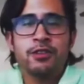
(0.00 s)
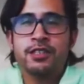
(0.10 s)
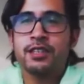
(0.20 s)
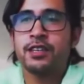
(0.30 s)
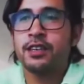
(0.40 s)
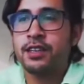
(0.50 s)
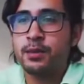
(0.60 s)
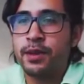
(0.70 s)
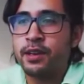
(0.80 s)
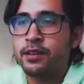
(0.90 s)
I recently
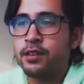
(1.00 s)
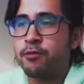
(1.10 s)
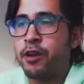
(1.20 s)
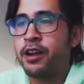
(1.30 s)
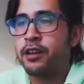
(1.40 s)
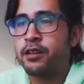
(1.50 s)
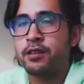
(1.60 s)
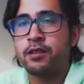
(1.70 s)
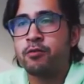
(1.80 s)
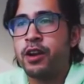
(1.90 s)
expanded to the
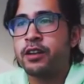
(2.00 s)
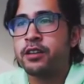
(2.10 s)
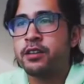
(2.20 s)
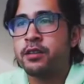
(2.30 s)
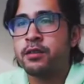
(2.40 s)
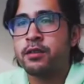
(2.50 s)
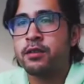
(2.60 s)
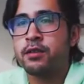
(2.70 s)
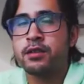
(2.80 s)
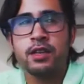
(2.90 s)

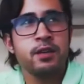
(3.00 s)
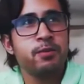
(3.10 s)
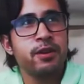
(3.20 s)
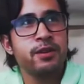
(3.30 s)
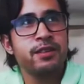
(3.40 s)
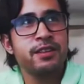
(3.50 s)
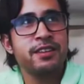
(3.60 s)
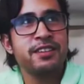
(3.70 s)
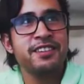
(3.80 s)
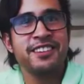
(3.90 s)
Rakuten. Is that how you pronounce
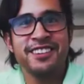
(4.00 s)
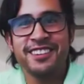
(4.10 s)
that?